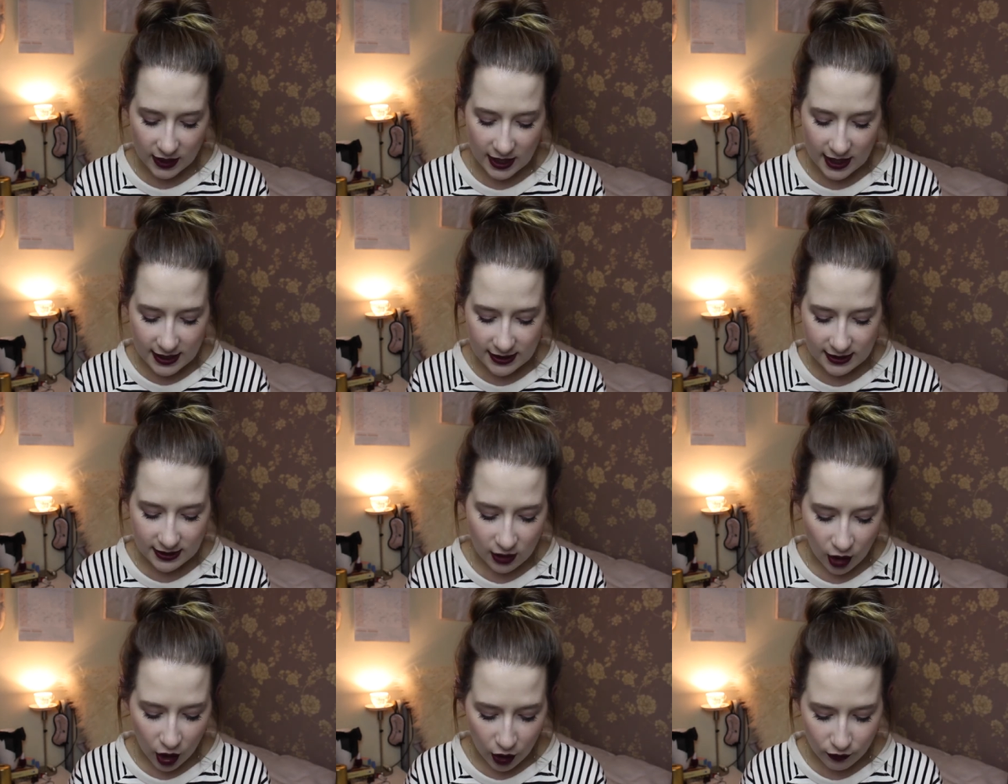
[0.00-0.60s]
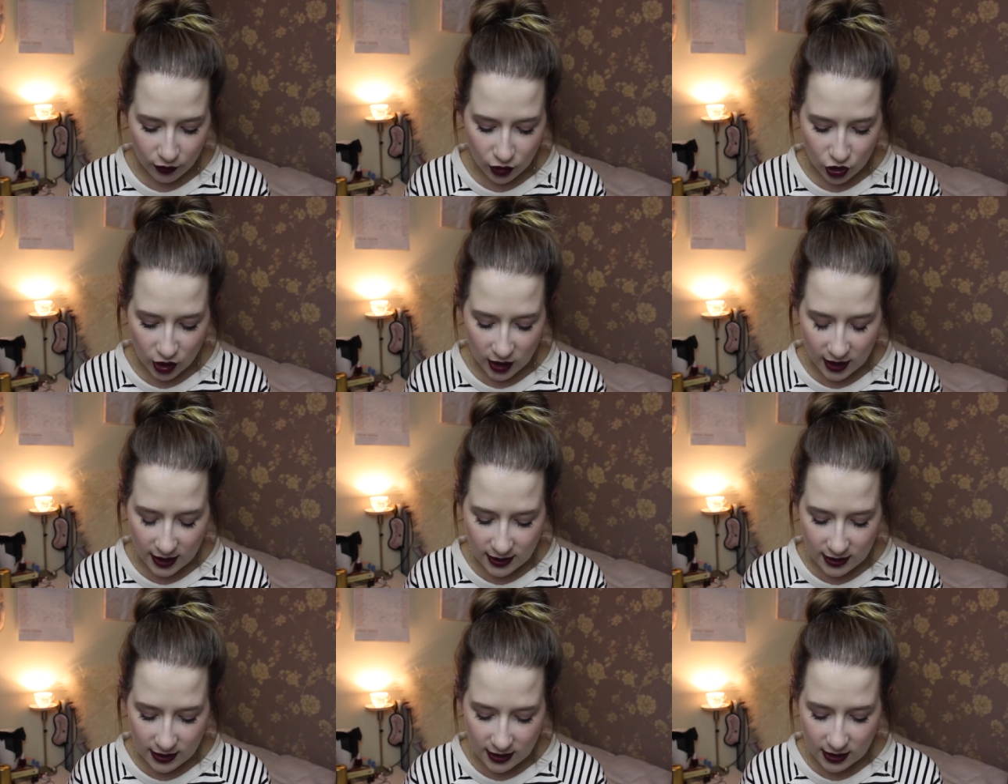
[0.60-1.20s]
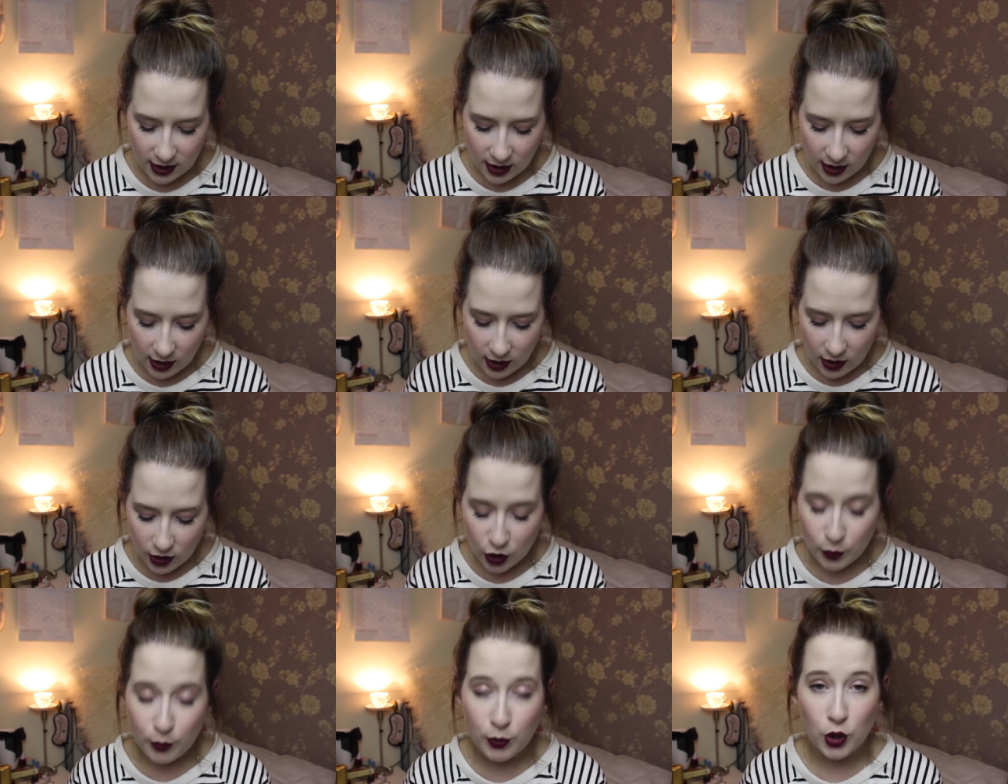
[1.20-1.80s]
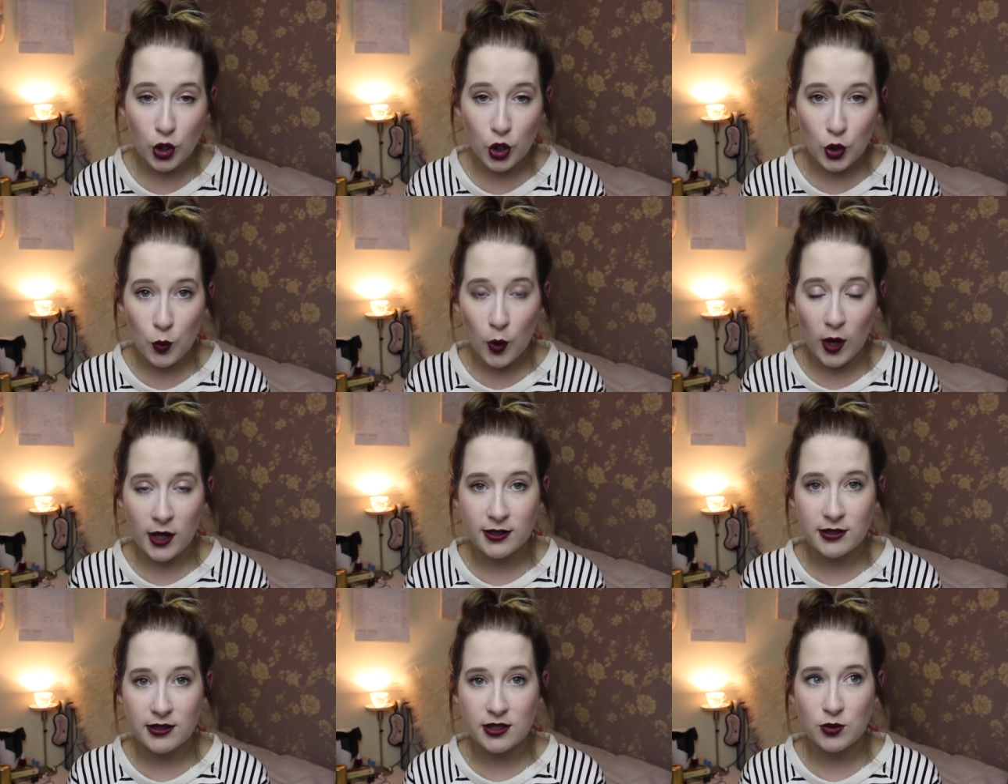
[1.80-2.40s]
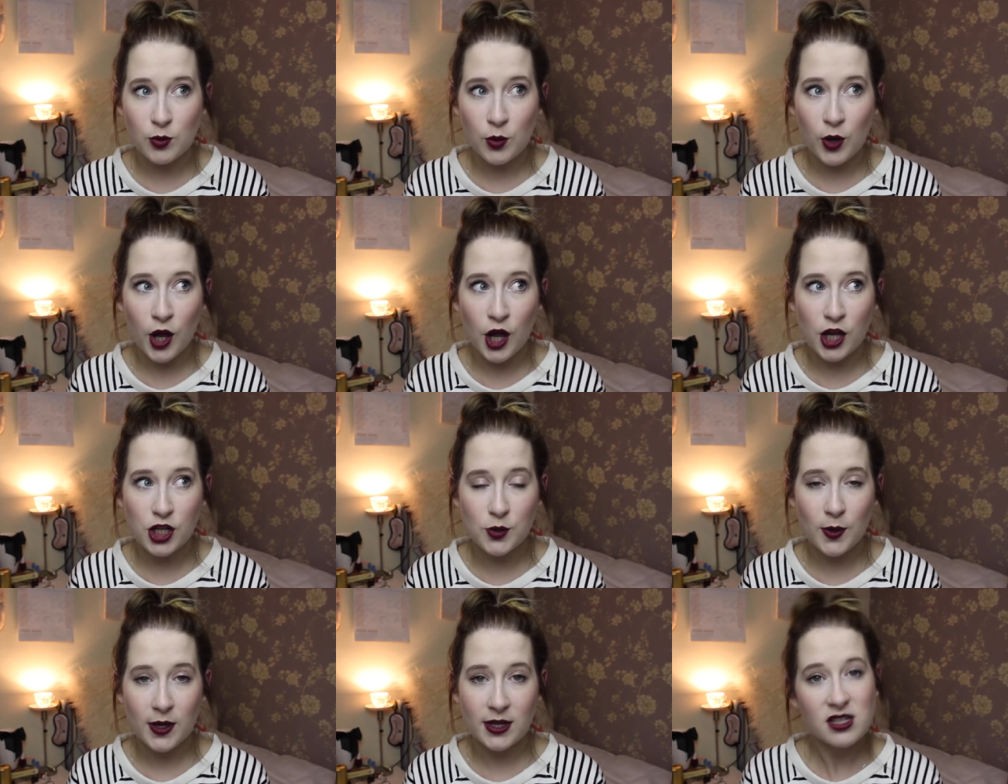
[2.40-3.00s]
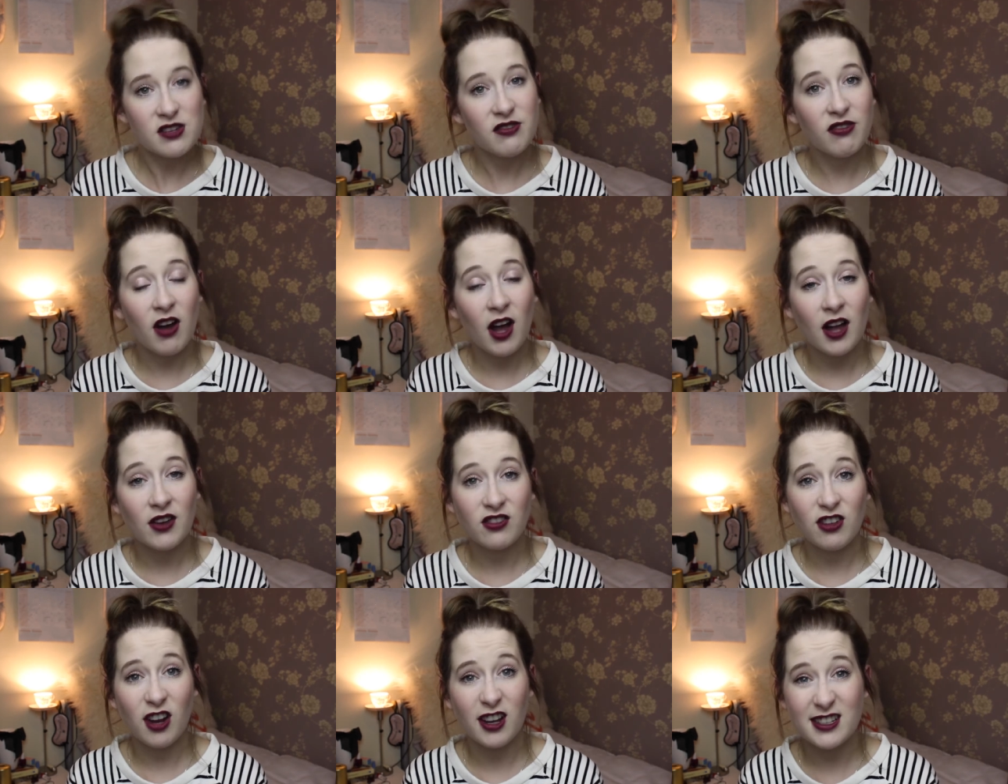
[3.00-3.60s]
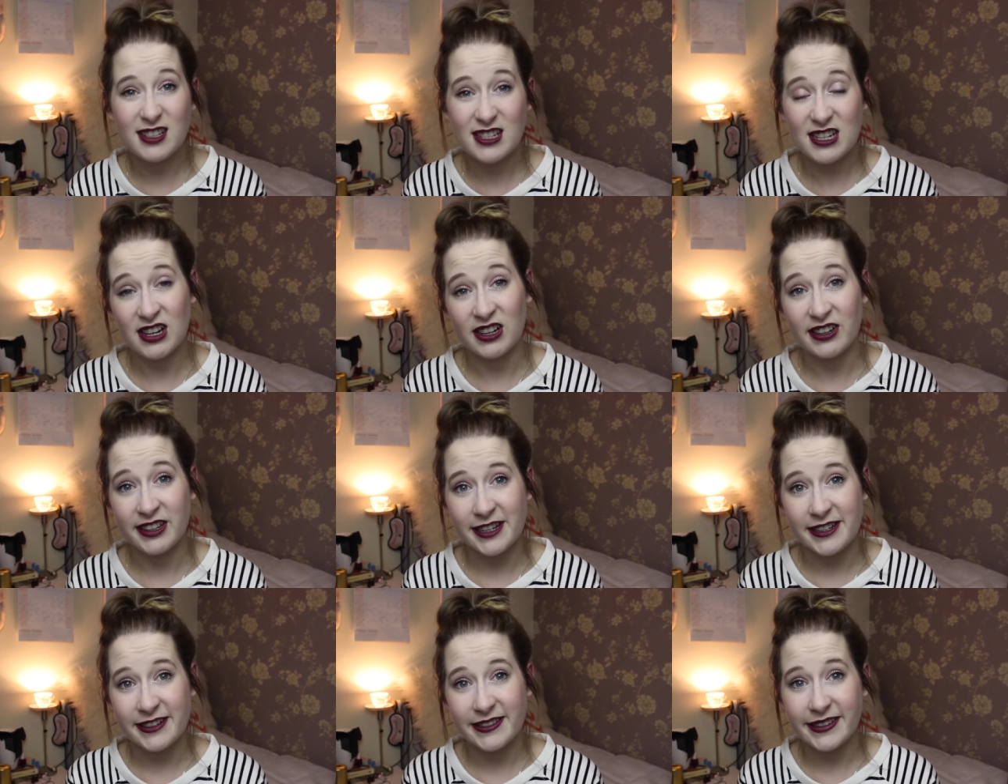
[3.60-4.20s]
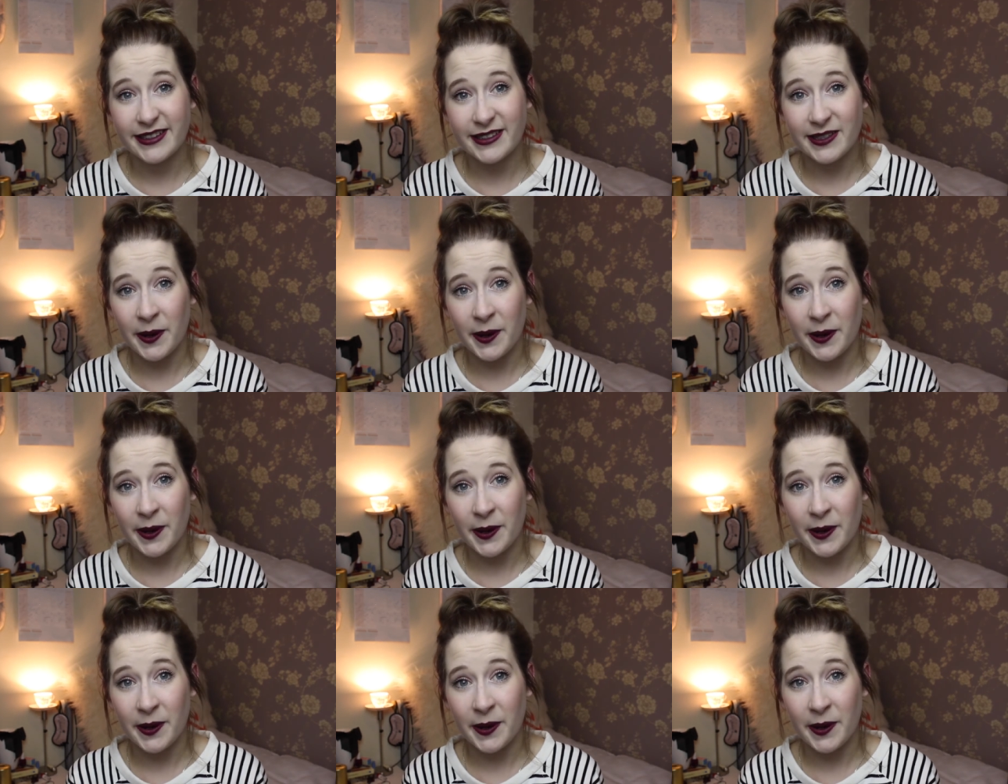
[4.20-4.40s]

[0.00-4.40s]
These Zara jeans, the blue ones, were twenty-five ninety-nine,